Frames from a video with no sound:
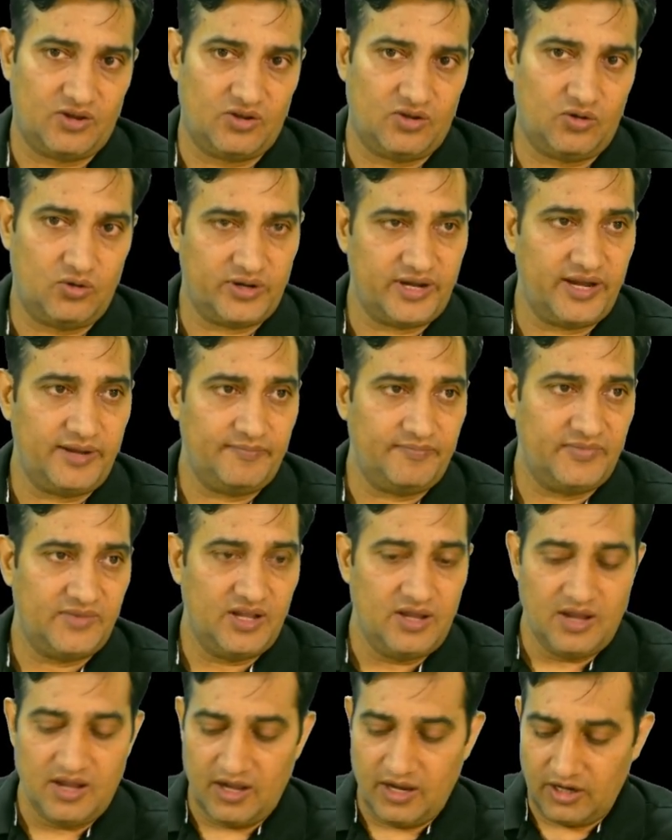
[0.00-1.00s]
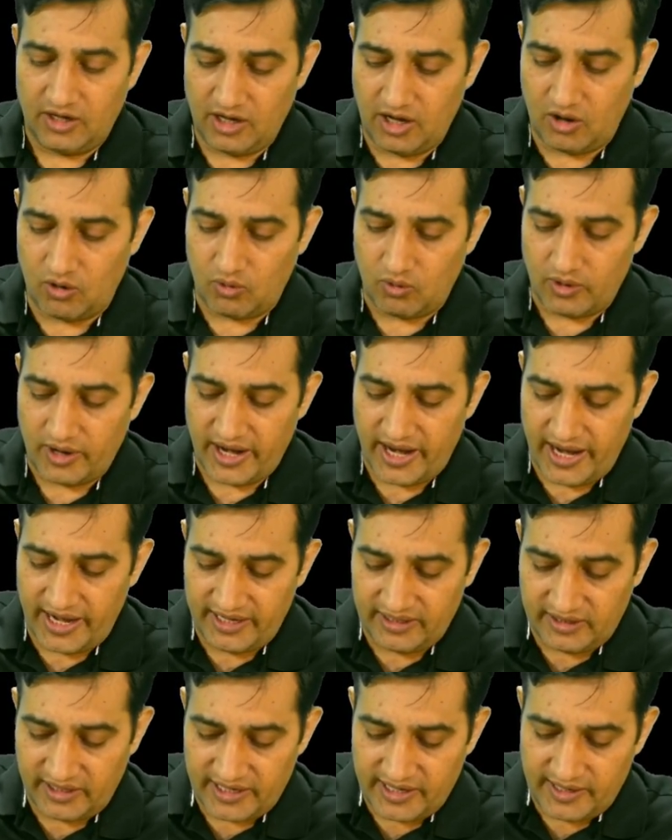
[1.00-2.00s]
Okay, now
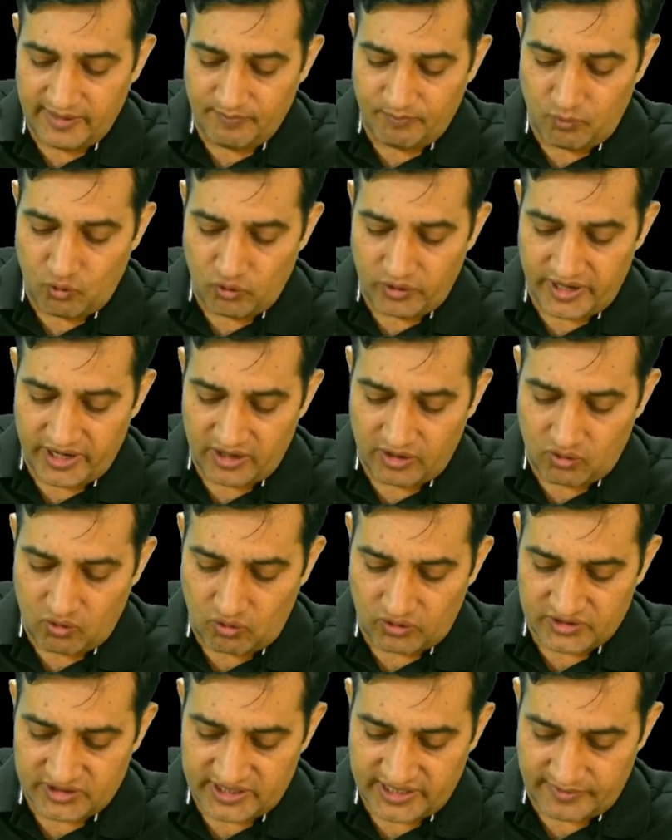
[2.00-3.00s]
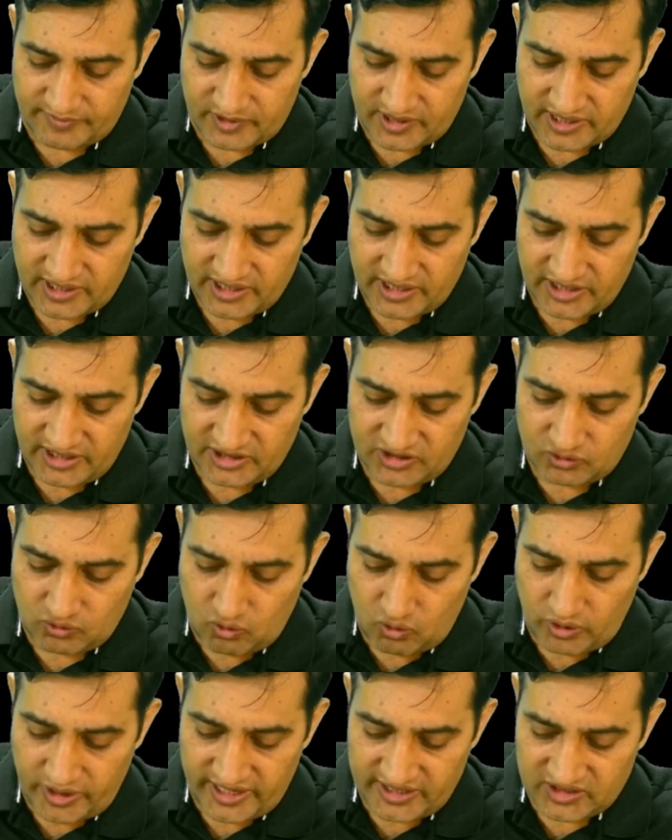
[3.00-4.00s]
another important concept is
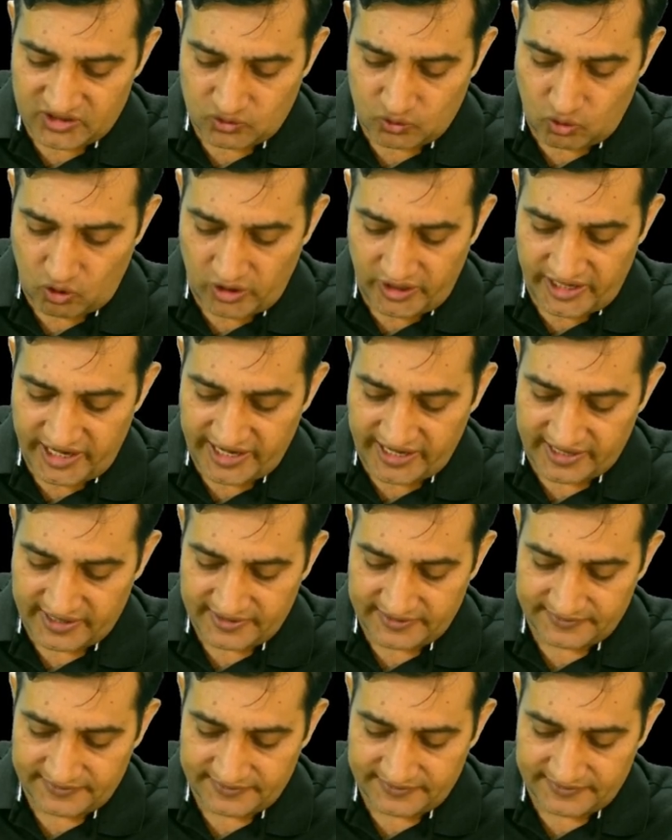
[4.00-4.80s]
called as salting.